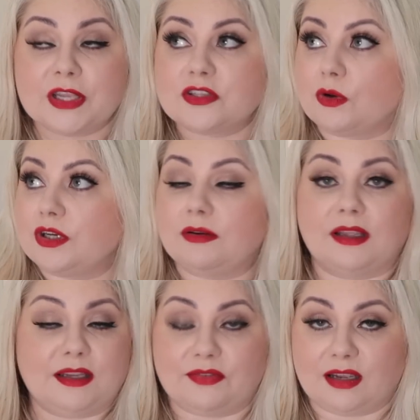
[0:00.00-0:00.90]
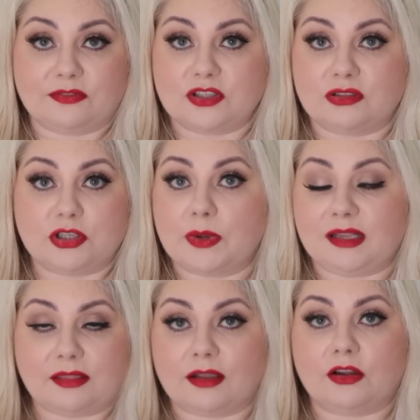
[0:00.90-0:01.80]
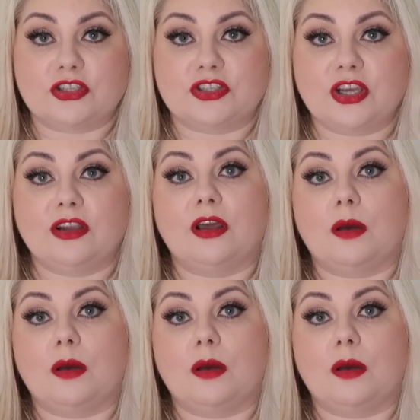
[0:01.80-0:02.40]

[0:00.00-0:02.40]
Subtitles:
So I don't even have to do anything. I just turn